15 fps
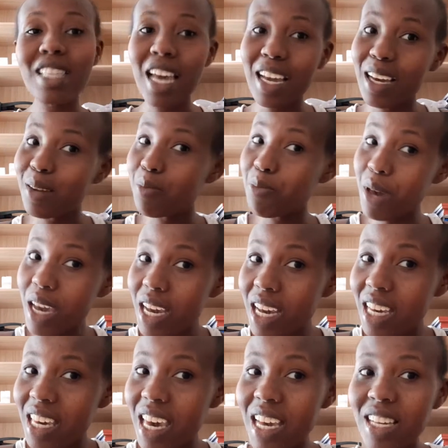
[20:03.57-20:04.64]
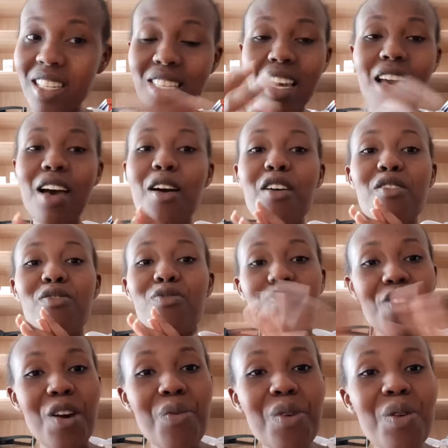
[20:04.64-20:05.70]
I can bake cakes
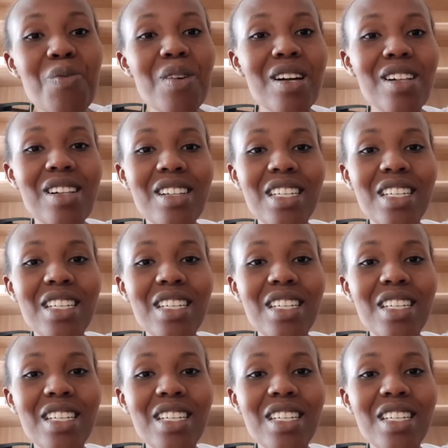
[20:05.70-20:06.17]
very well.